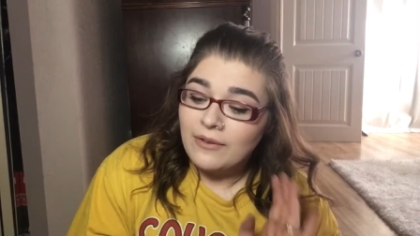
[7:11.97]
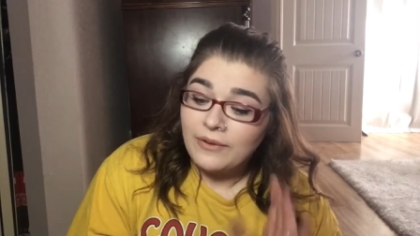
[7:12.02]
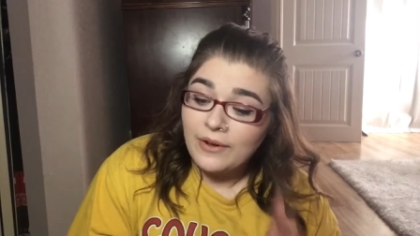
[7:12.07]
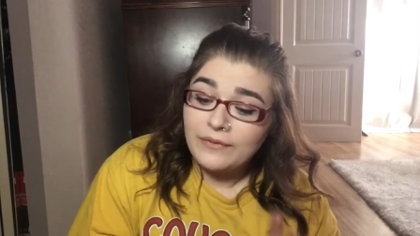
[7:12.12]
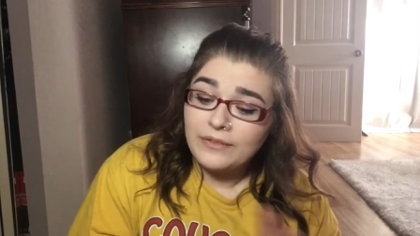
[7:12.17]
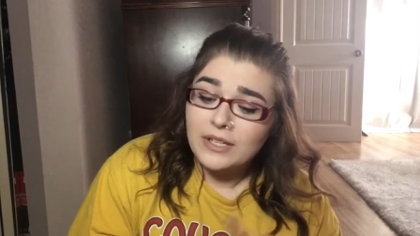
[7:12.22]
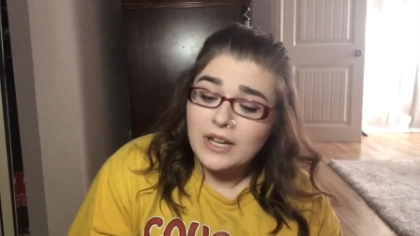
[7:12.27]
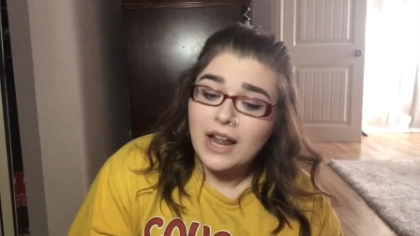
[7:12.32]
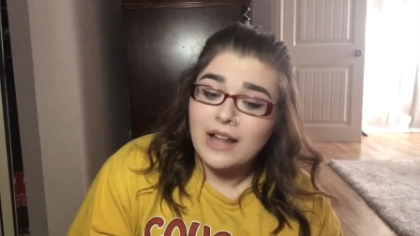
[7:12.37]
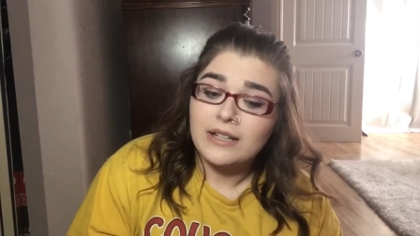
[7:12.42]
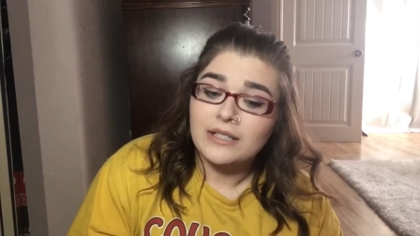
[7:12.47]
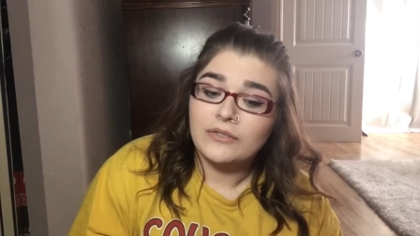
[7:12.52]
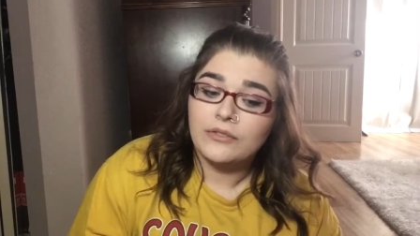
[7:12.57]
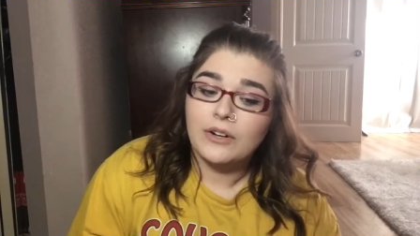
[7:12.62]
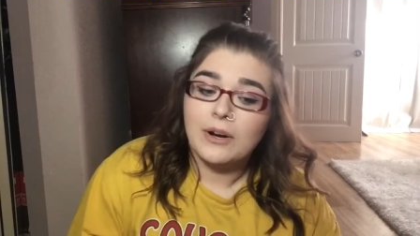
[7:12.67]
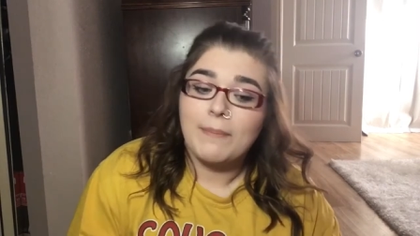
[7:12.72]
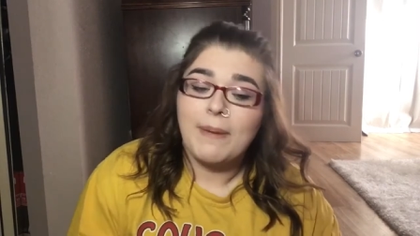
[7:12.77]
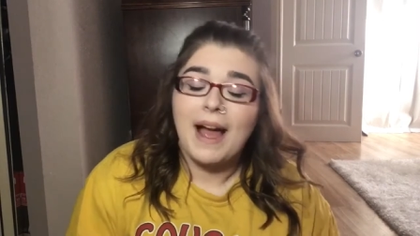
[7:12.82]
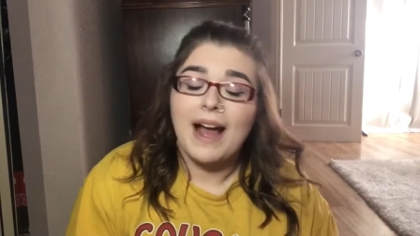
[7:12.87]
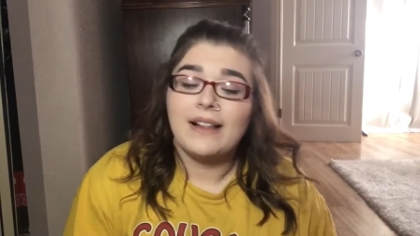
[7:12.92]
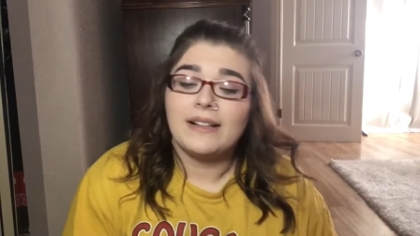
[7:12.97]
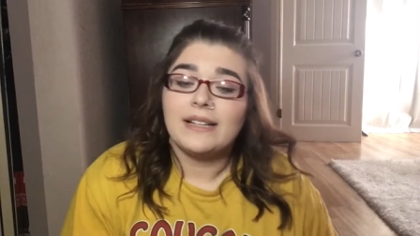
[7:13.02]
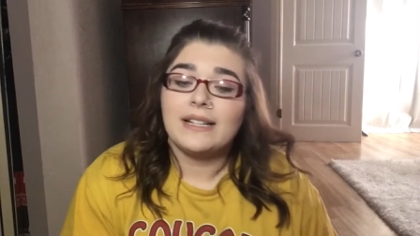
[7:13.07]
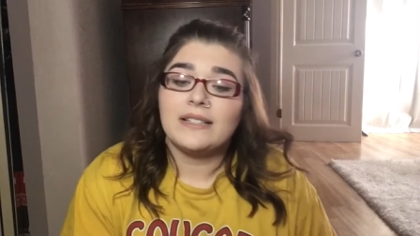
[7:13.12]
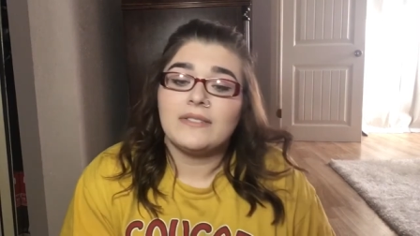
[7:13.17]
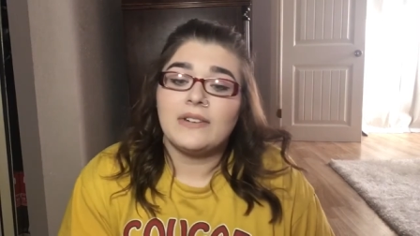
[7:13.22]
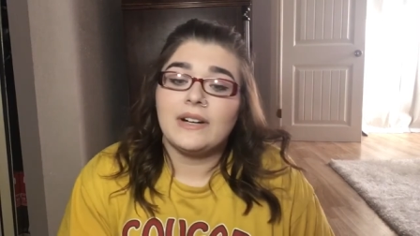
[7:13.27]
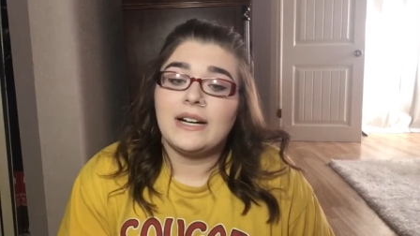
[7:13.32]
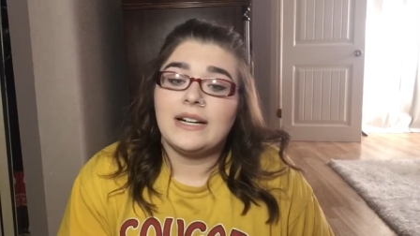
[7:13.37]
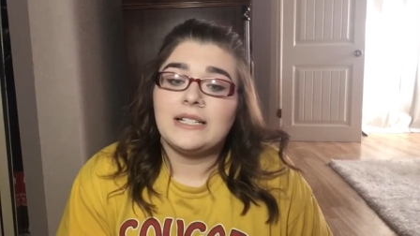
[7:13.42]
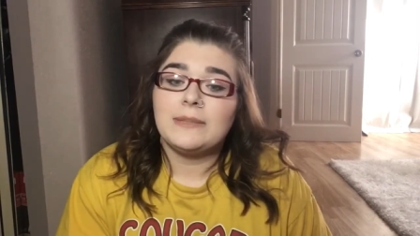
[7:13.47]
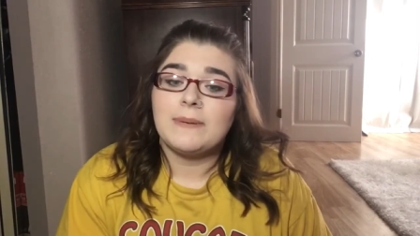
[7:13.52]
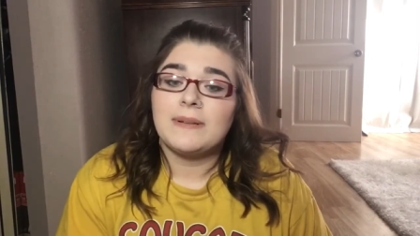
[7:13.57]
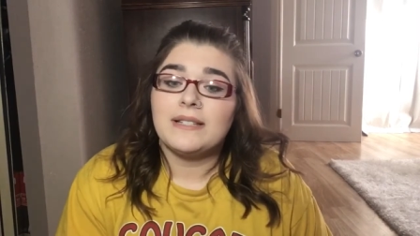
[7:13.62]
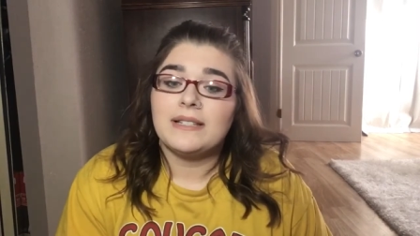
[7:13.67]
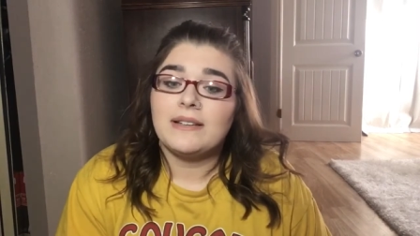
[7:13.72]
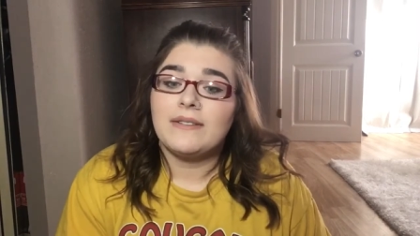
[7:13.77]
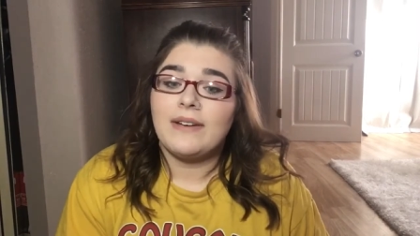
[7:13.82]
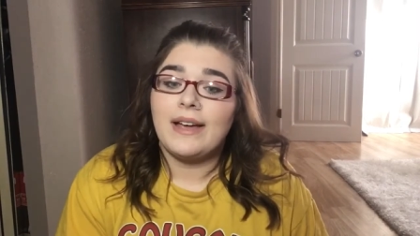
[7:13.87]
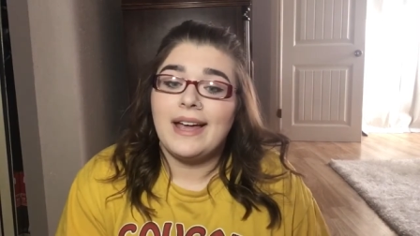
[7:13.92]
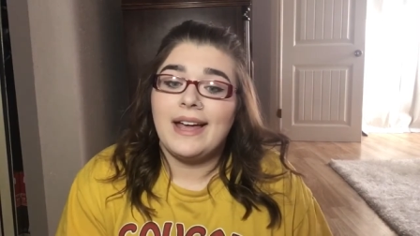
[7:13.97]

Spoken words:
$50 for a palette is very expensive,